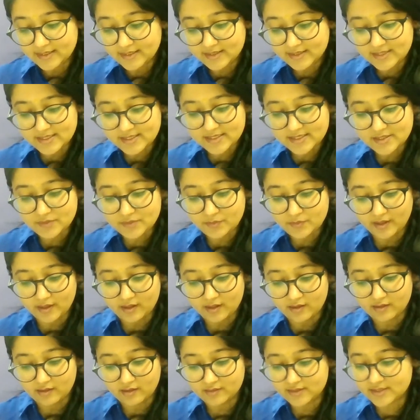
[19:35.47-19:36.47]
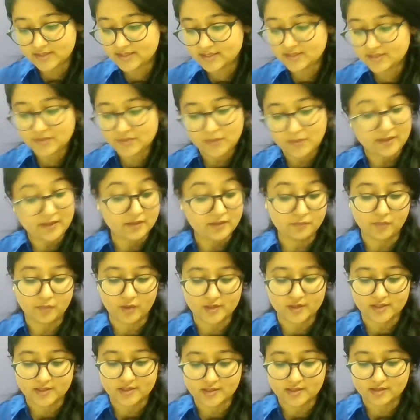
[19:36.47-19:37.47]
This is very
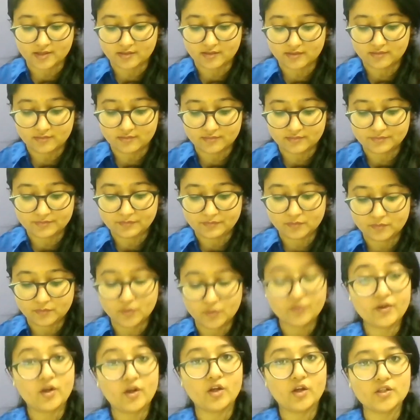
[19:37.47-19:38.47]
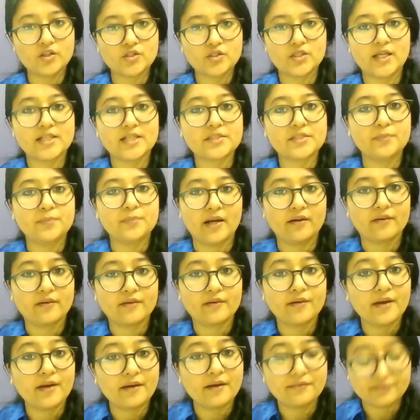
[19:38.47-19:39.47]
important. Moving on to next
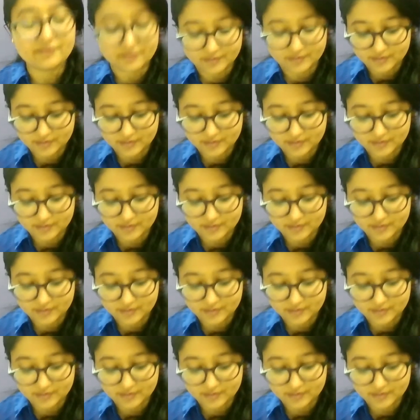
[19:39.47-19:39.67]
paragraph.